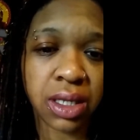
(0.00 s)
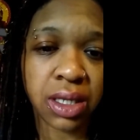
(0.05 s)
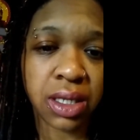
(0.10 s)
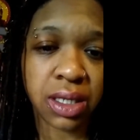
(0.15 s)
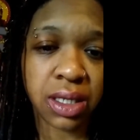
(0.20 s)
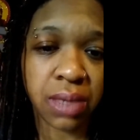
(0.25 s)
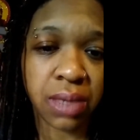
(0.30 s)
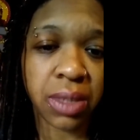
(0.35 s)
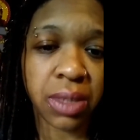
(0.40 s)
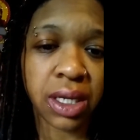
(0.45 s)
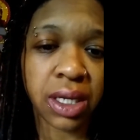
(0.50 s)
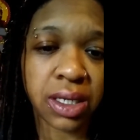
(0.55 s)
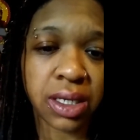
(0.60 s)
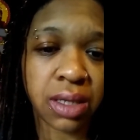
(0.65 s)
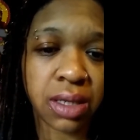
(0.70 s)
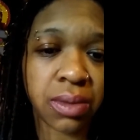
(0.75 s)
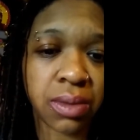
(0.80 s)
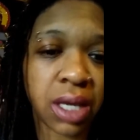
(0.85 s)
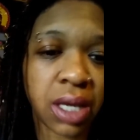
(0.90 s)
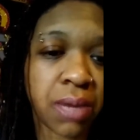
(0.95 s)

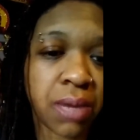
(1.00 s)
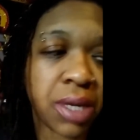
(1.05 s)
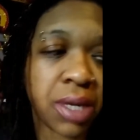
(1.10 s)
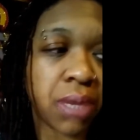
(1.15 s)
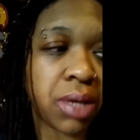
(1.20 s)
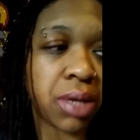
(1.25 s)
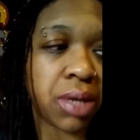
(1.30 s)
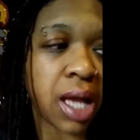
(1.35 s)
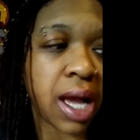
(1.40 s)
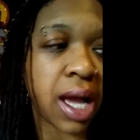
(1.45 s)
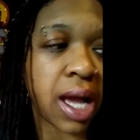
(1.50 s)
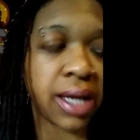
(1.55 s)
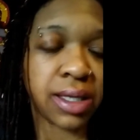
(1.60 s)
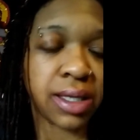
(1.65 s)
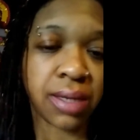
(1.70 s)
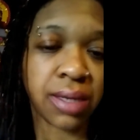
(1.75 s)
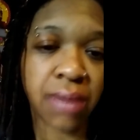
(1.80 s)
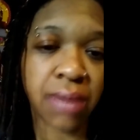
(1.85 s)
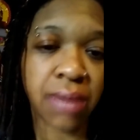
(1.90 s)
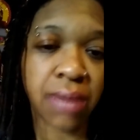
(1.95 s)
symbolism can be applied
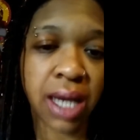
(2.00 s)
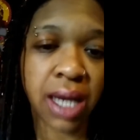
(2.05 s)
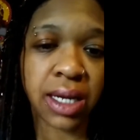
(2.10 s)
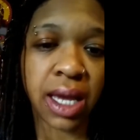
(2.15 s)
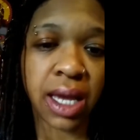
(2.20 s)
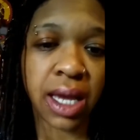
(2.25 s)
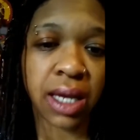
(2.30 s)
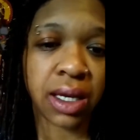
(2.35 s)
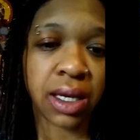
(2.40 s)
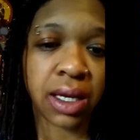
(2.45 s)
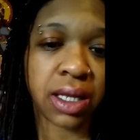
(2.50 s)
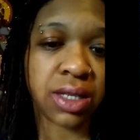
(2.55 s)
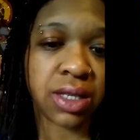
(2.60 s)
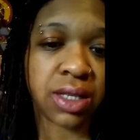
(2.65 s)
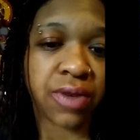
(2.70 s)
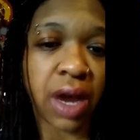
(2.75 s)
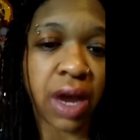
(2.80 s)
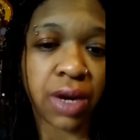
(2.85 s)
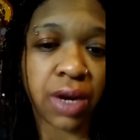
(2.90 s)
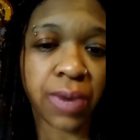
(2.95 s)
to my deck and
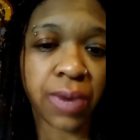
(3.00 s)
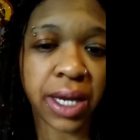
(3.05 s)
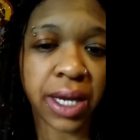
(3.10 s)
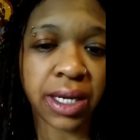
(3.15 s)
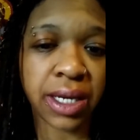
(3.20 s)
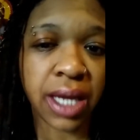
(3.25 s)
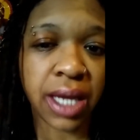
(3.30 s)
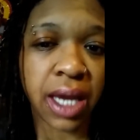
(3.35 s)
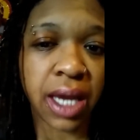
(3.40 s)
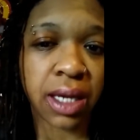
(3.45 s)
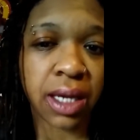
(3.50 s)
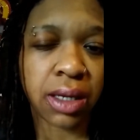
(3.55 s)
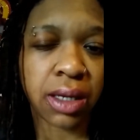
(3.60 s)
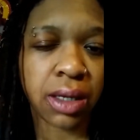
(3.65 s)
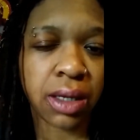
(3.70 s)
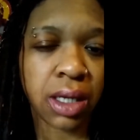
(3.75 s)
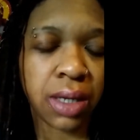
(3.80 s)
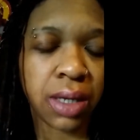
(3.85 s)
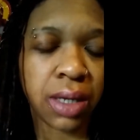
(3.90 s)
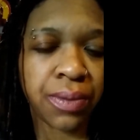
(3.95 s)
to Rider-Waite deck.
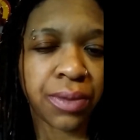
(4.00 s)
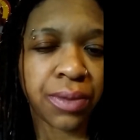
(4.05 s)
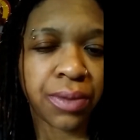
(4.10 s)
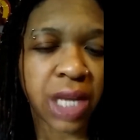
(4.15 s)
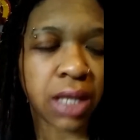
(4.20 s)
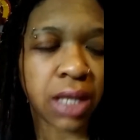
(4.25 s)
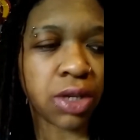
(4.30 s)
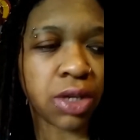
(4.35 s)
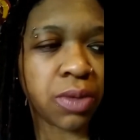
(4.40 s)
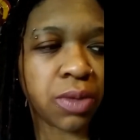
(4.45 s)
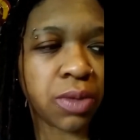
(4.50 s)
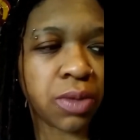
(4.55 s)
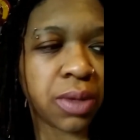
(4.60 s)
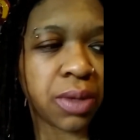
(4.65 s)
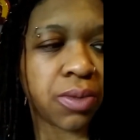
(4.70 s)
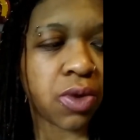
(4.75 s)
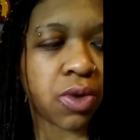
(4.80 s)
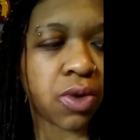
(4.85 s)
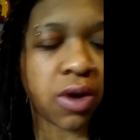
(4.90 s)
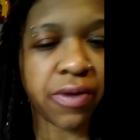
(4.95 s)
A little bit
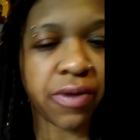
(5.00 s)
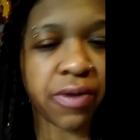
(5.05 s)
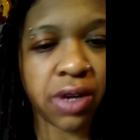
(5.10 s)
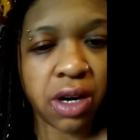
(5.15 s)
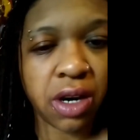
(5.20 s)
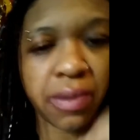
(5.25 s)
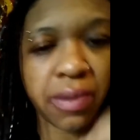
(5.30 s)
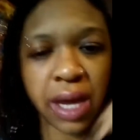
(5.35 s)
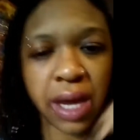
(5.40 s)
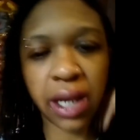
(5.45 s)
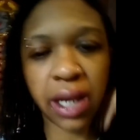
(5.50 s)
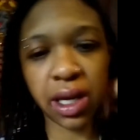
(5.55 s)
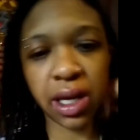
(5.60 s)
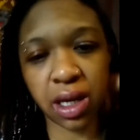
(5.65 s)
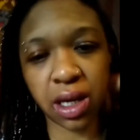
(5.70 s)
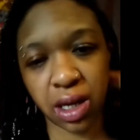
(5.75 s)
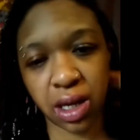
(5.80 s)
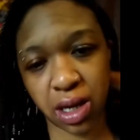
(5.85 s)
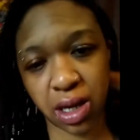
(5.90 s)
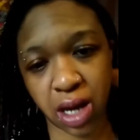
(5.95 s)
more of the
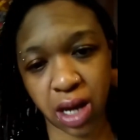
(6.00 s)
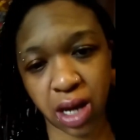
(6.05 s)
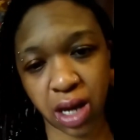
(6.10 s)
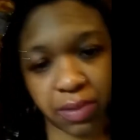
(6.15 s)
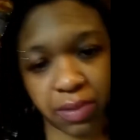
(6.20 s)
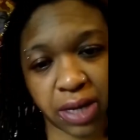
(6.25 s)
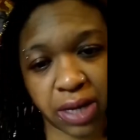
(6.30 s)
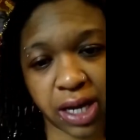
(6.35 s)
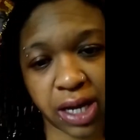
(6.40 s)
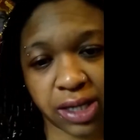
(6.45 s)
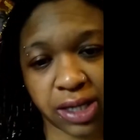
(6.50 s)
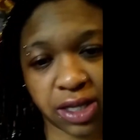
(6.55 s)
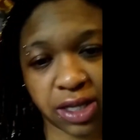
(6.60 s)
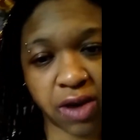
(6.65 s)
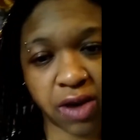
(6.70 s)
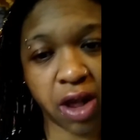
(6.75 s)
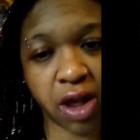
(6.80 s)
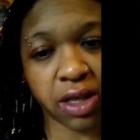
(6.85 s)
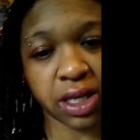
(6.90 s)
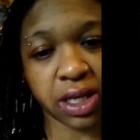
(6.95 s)
Hermetic because
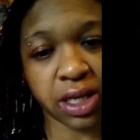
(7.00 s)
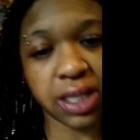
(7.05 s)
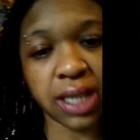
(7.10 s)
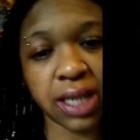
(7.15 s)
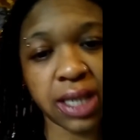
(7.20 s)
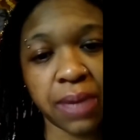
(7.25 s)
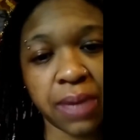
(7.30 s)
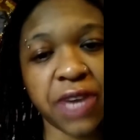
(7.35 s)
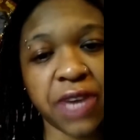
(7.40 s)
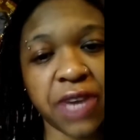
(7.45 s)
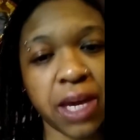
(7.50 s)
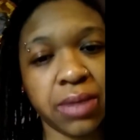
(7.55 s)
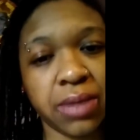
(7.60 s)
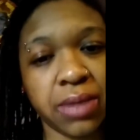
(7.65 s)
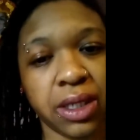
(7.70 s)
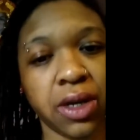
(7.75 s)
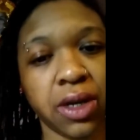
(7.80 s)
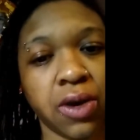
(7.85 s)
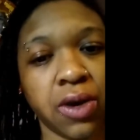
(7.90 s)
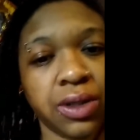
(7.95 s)
they're all in the same family,
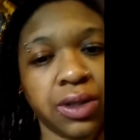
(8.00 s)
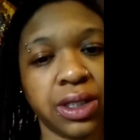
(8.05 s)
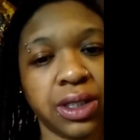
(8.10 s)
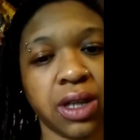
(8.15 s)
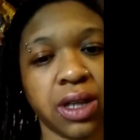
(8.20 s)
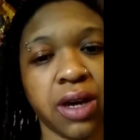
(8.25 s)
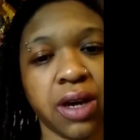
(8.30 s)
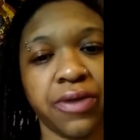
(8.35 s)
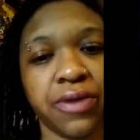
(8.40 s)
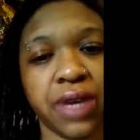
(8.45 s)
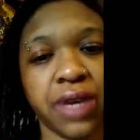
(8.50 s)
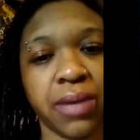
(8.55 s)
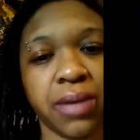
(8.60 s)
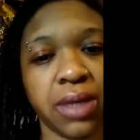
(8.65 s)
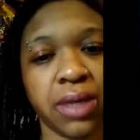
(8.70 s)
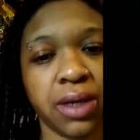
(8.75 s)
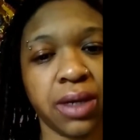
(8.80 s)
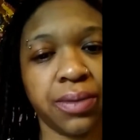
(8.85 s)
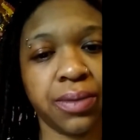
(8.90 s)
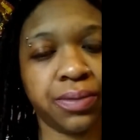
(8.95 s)
the Golden Dawn
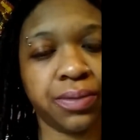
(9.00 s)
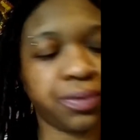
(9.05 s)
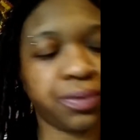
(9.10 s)
family.